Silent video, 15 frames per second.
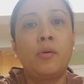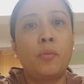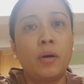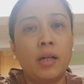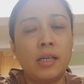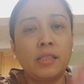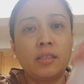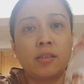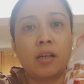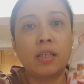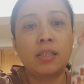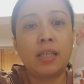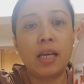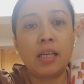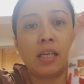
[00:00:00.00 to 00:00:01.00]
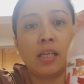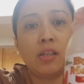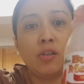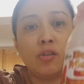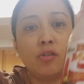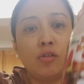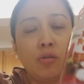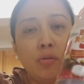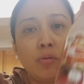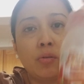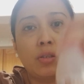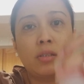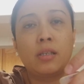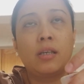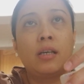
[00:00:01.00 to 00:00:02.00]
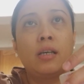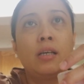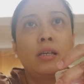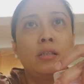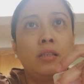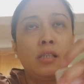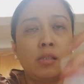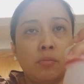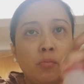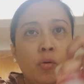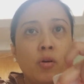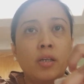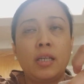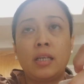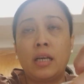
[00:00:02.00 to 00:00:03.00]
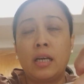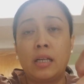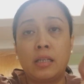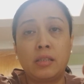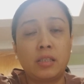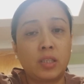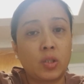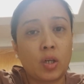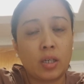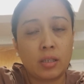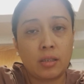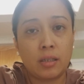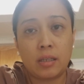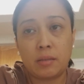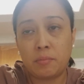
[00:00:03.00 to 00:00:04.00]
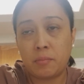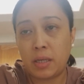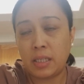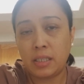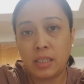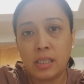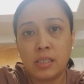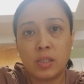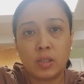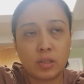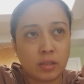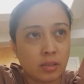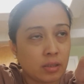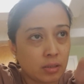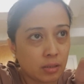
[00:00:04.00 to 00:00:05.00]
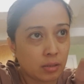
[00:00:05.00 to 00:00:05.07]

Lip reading: Well, I started taking your juice this morning, and my knees